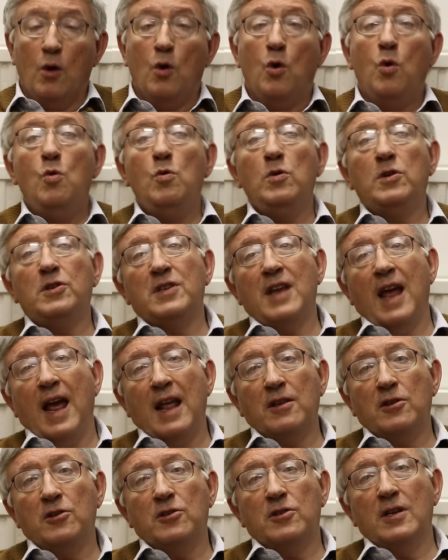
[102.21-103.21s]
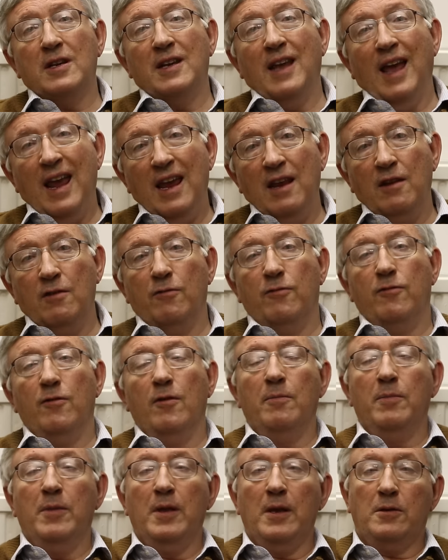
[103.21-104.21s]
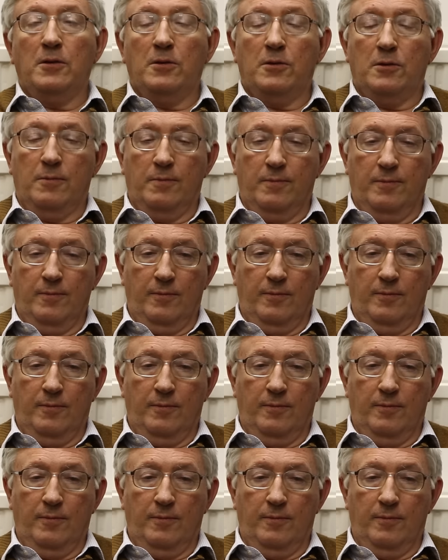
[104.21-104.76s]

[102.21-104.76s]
Who stands to gain from this?